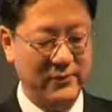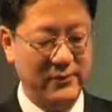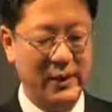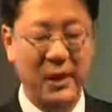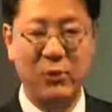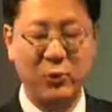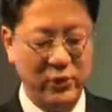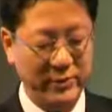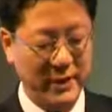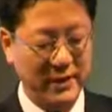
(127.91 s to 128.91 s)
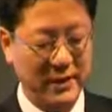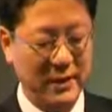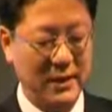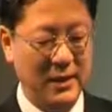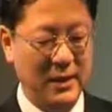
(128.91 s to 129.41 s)
free hemoglobin
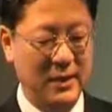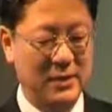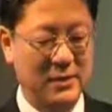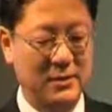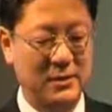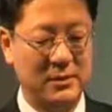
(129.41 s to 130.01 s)
has